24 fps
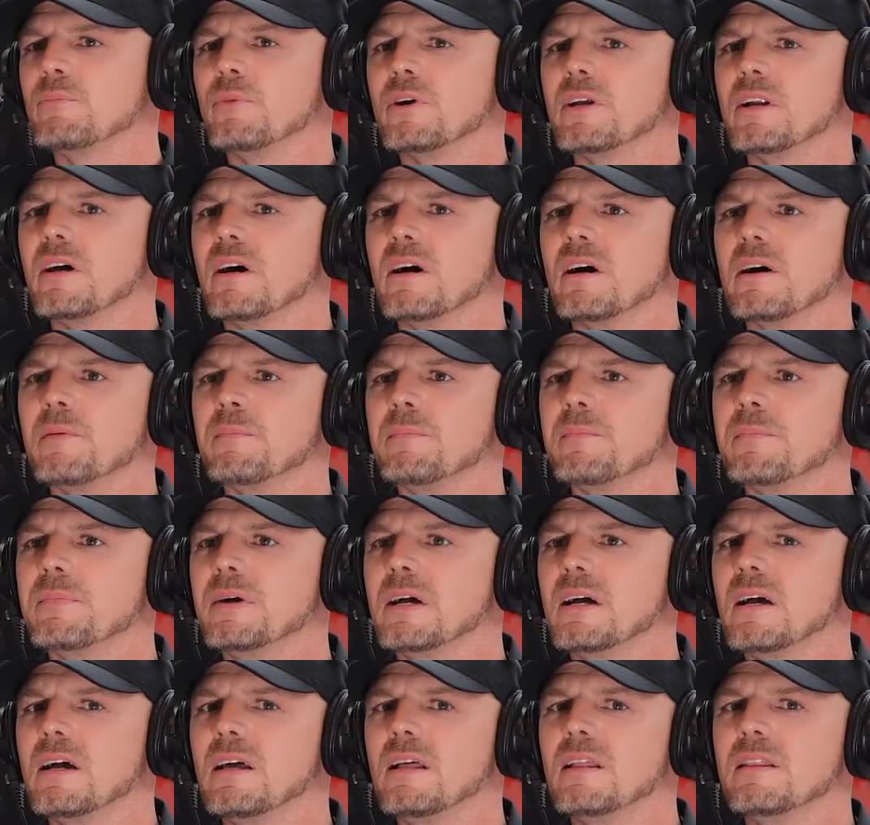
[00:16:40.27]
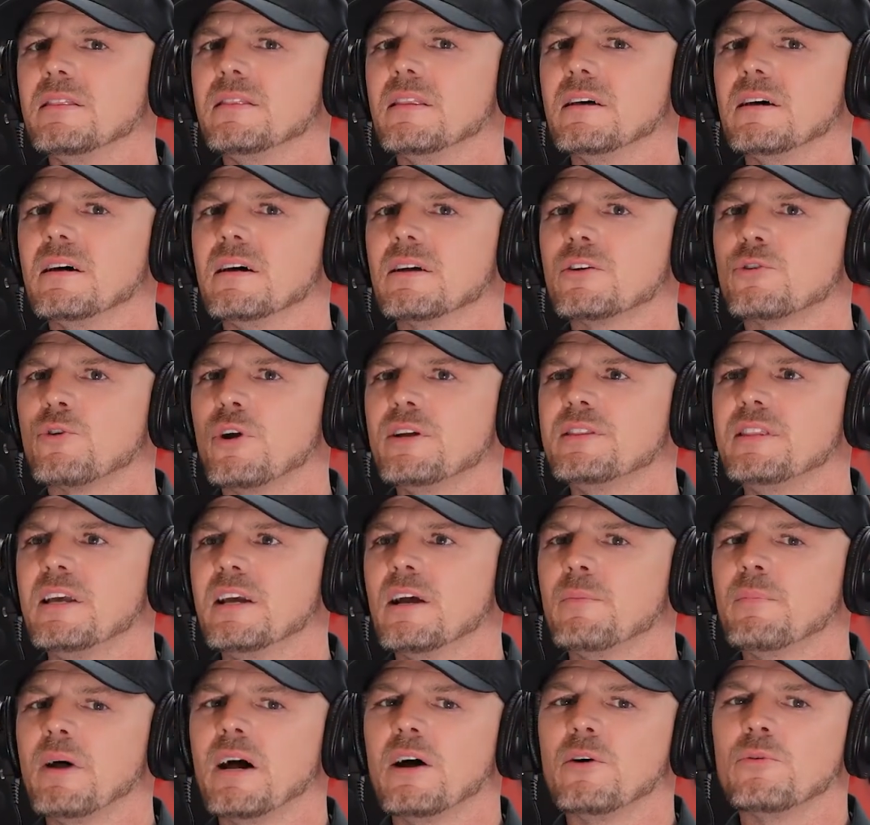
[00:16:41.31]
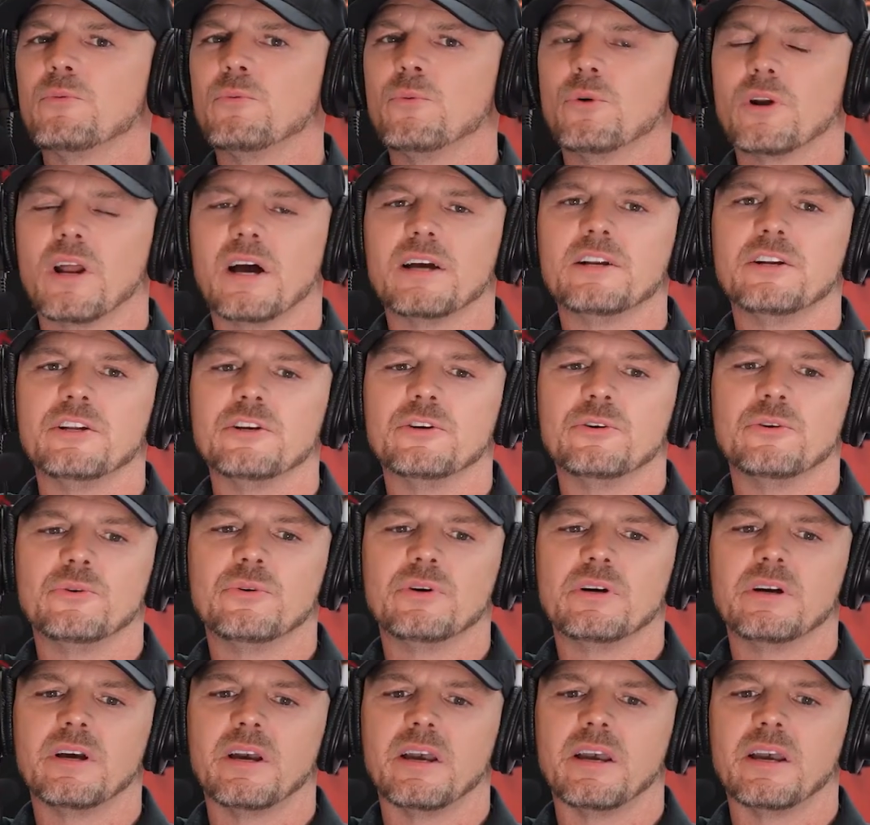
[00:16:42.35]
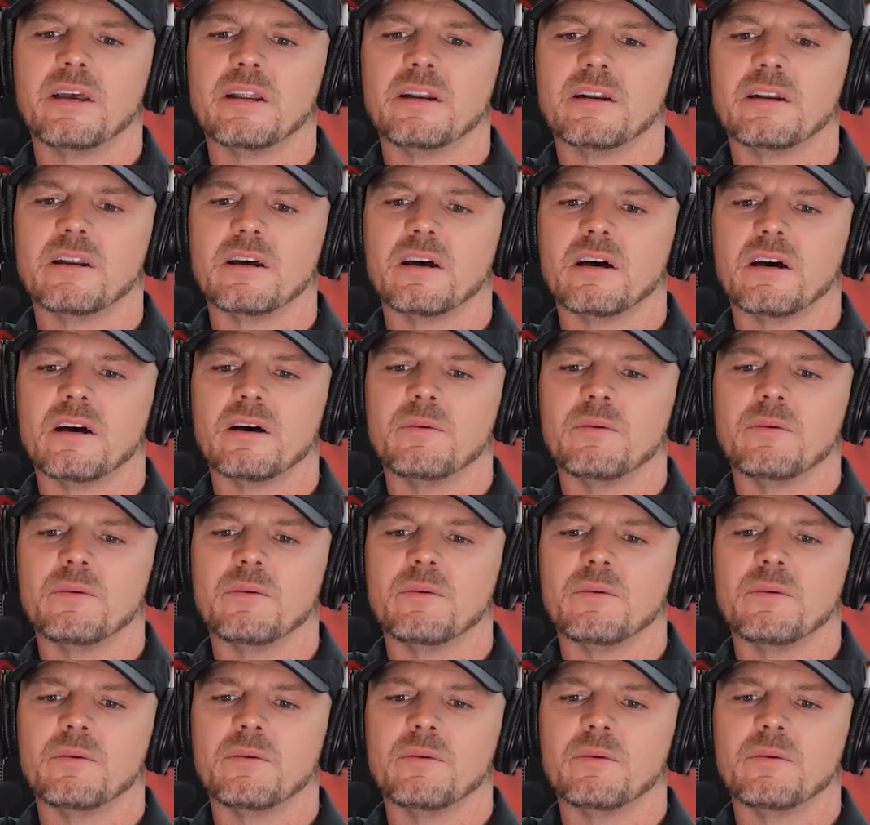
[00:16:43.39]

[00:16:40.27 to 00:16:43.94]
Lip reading: But the great thing about what I do and